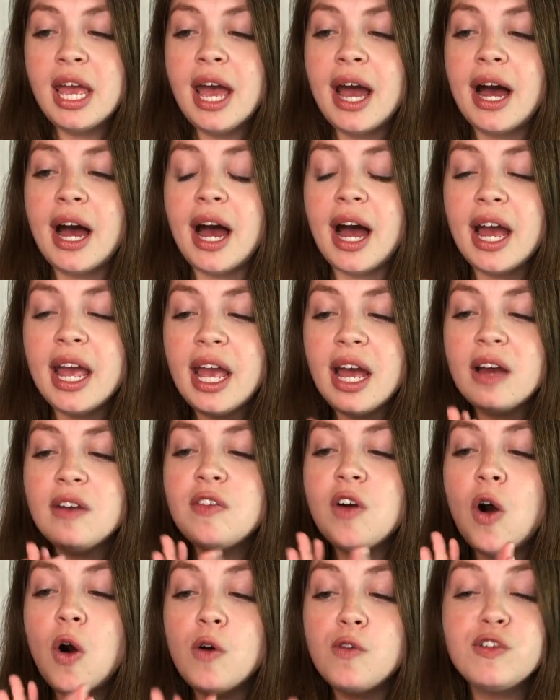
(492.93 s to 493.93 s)
I have
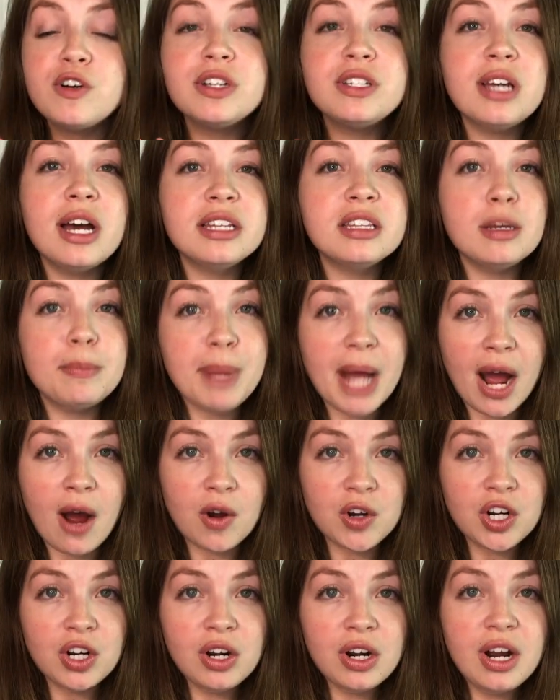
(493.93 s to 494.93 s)
overdone the
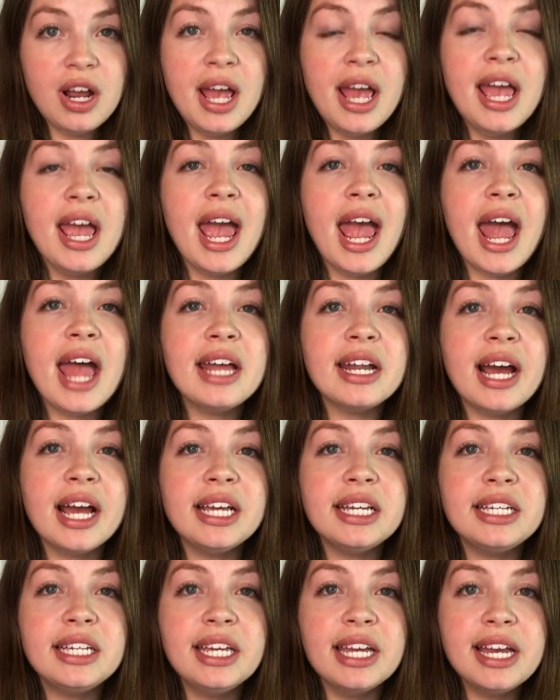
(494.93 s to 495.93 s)
powder and I
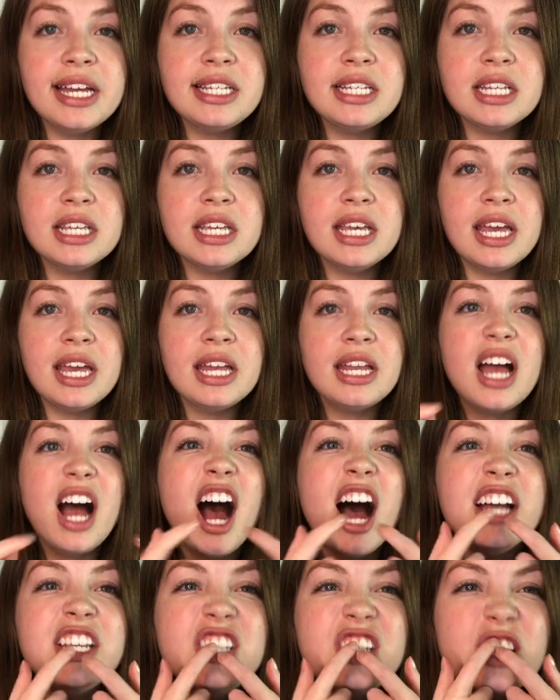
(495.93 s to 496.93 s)
get it
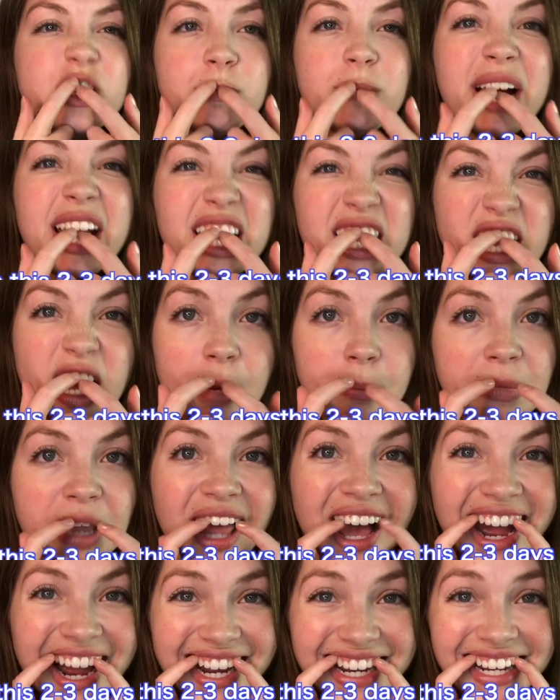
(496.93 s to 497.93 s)
under my gum
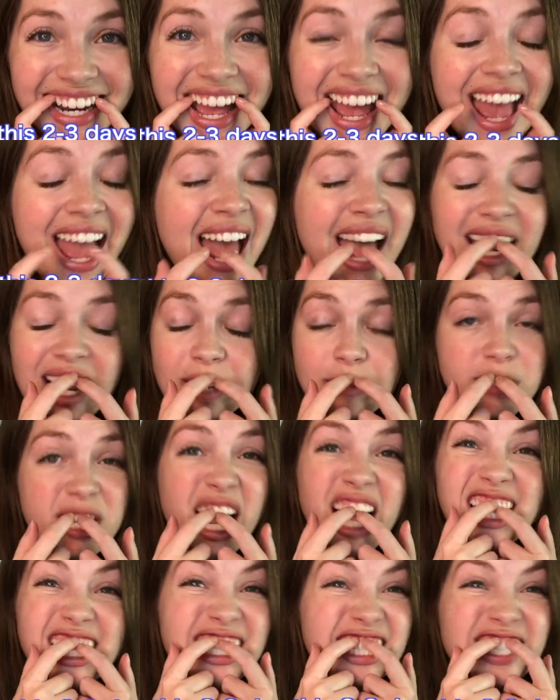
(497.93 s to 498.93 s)
line. And I'm
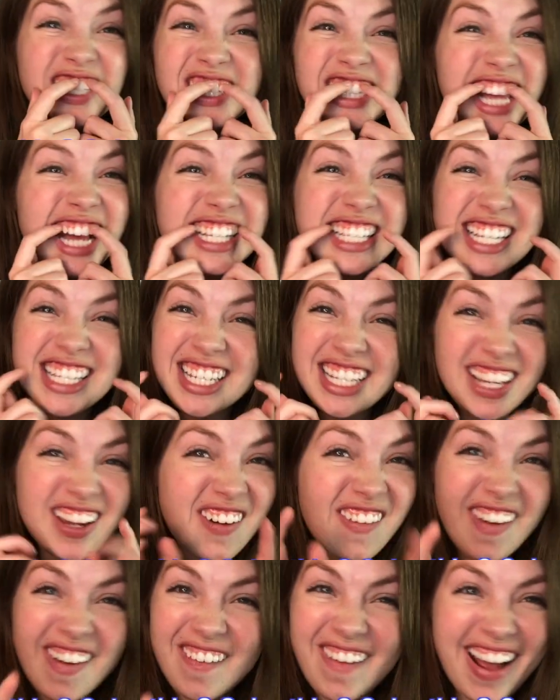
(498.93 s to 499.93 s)
telling you, that doesn't
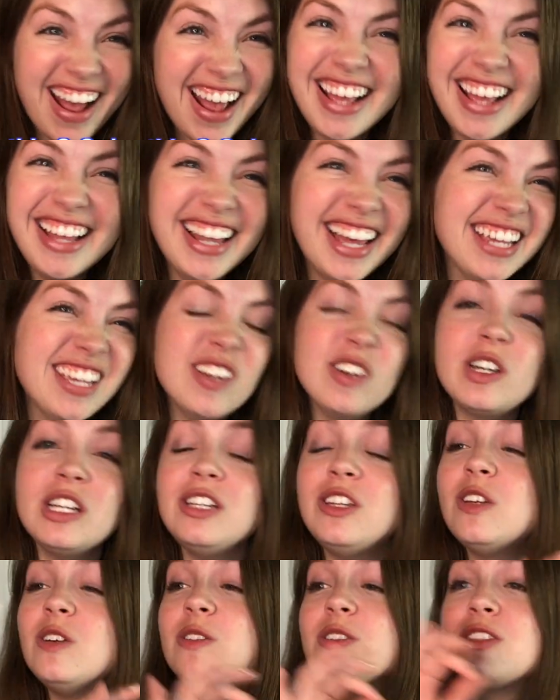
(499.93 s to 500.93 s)
go away. like you can
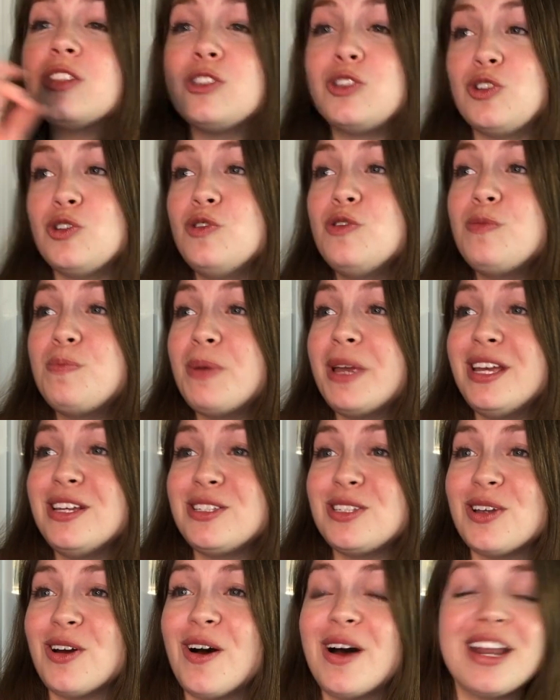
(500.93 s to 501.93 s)
use the
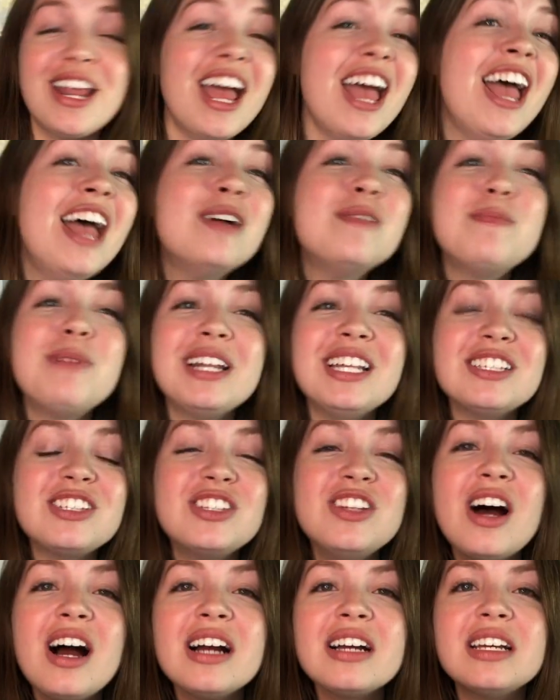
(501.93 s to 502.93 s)
toothpaste on it, but it's
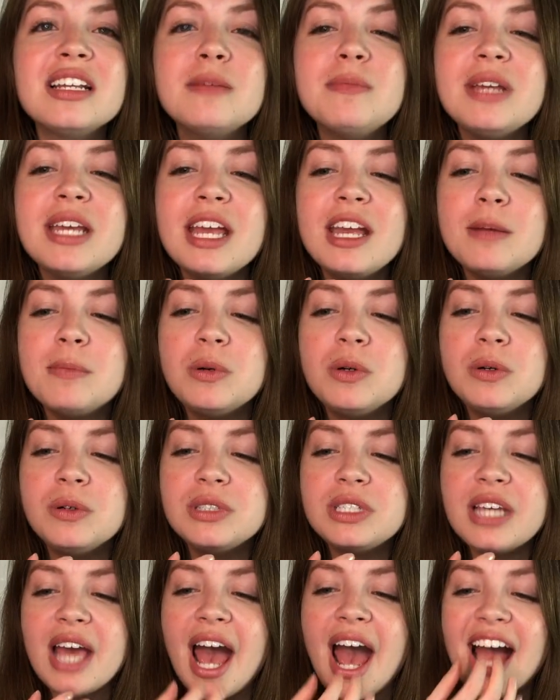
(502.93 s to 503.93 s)
not gonna be able
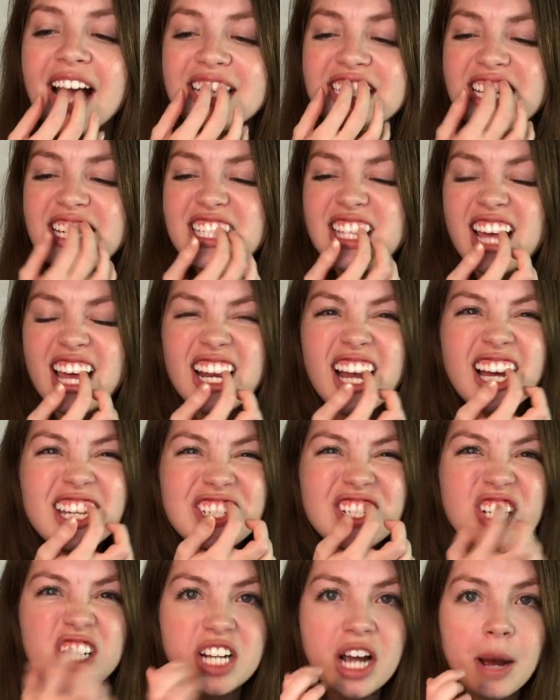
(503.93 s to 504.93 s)
to access that
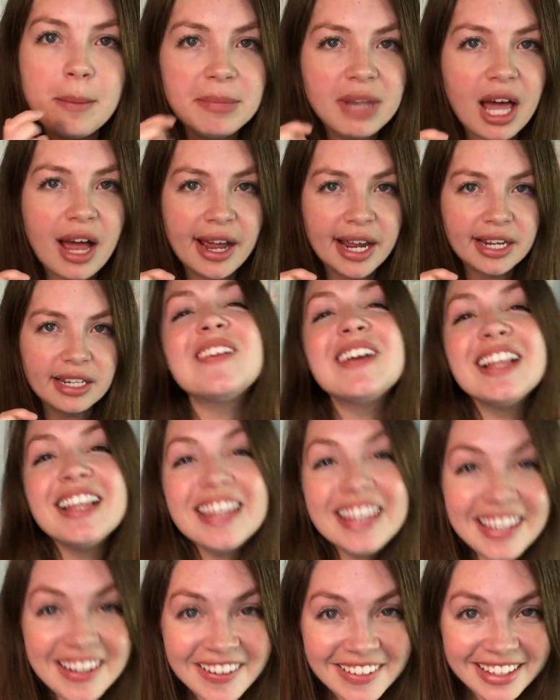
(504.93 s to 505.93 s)
under gum line.
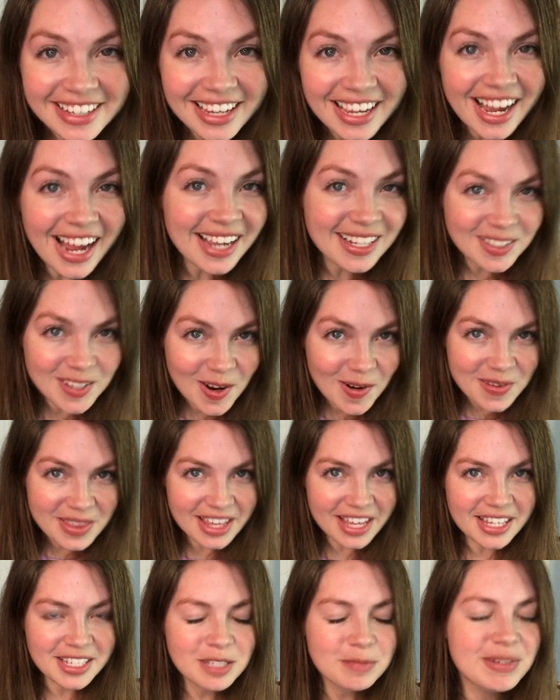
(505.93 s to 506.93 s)
Clearly, I know
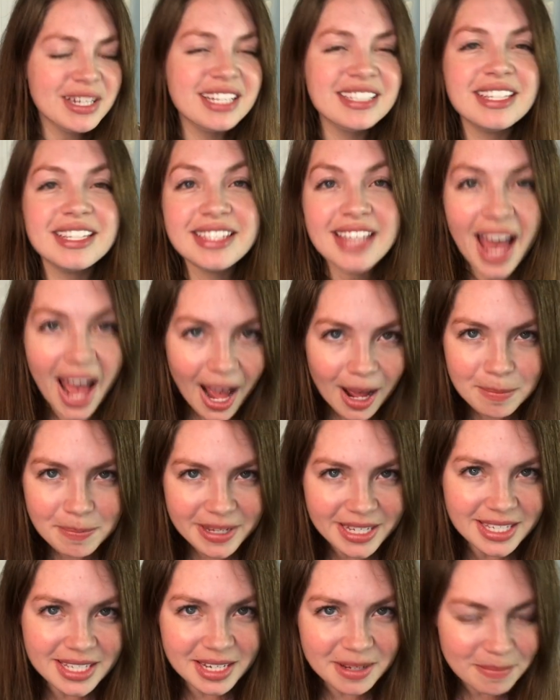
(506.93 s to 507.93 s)
this because it's
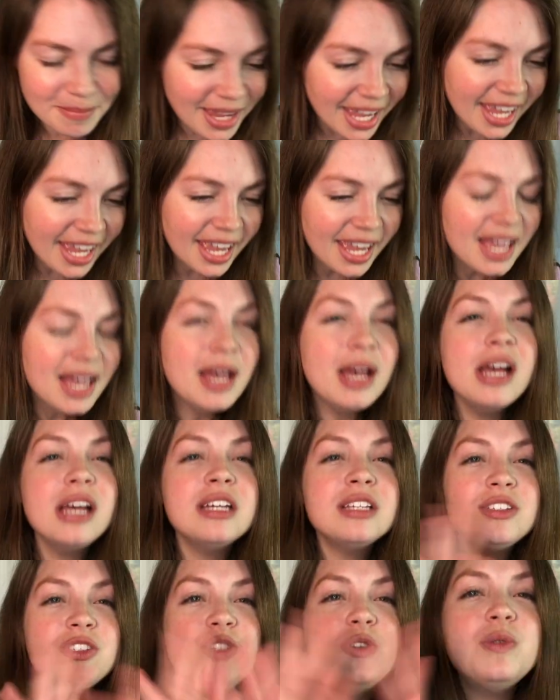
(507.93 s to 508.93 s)
happened to me.
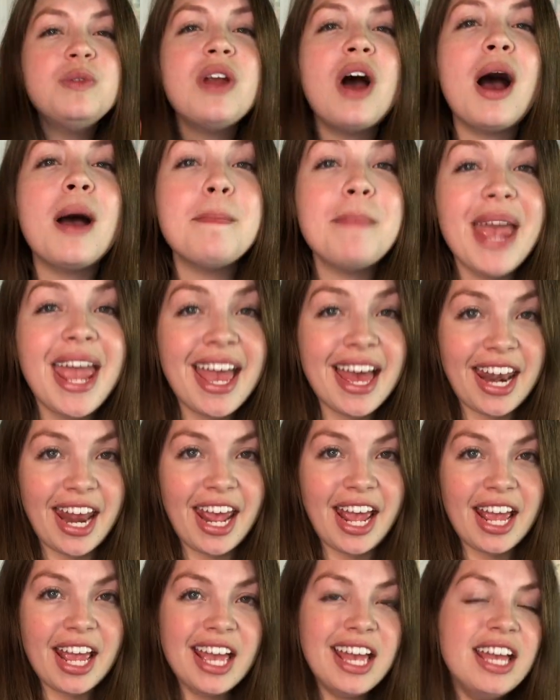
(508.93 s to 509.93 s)
Do not
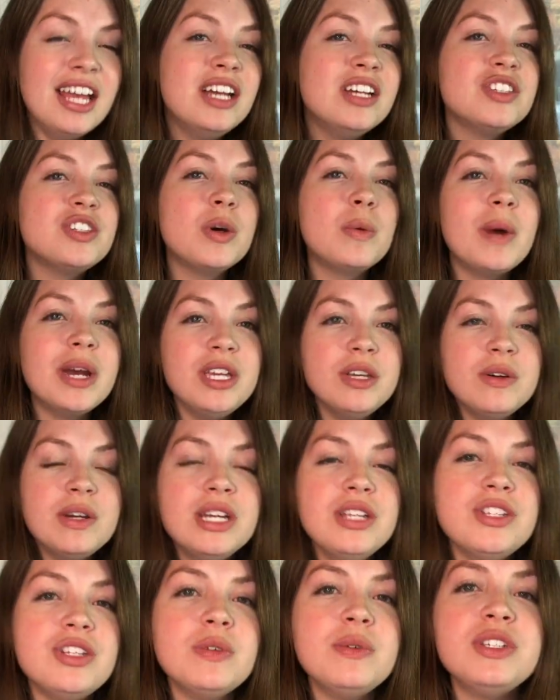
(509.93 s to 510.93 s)
panic. So what you
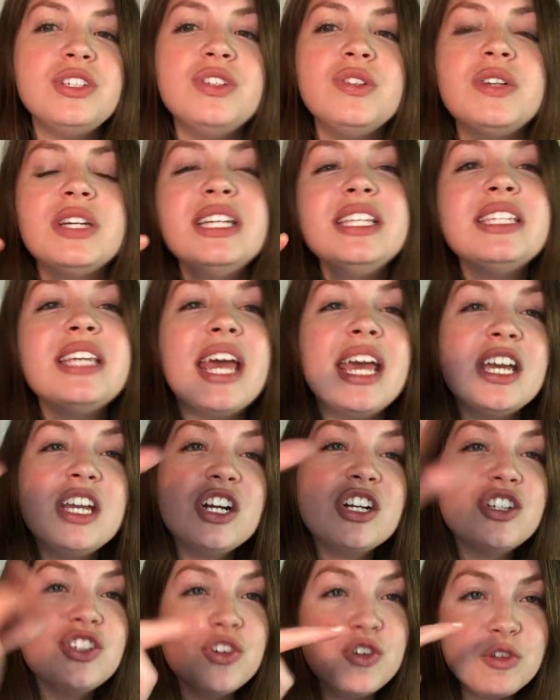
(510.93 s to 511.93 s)
can do is you can take
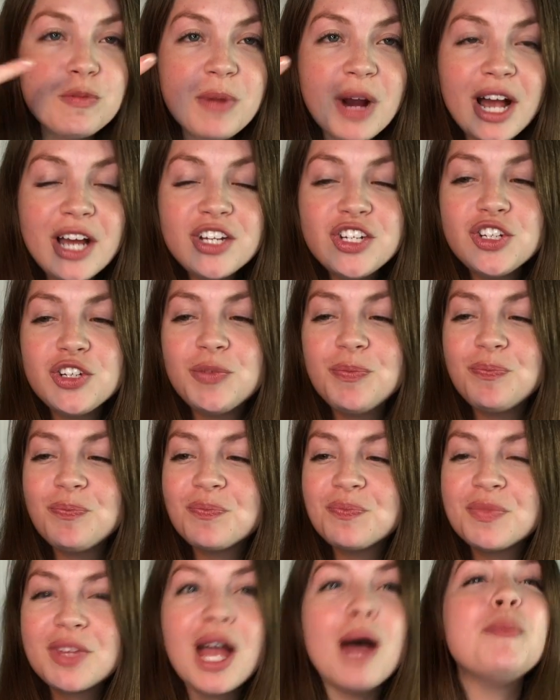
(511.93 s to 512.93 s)
your toothbrush,
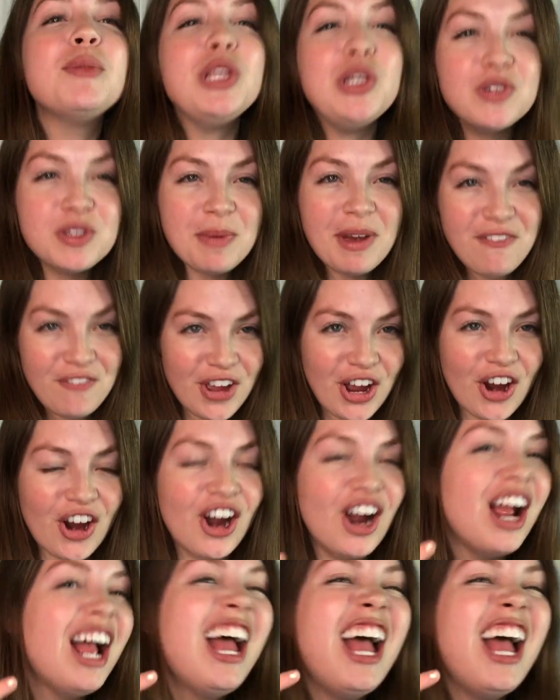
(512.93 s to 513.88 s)
I'm gonna use my finger,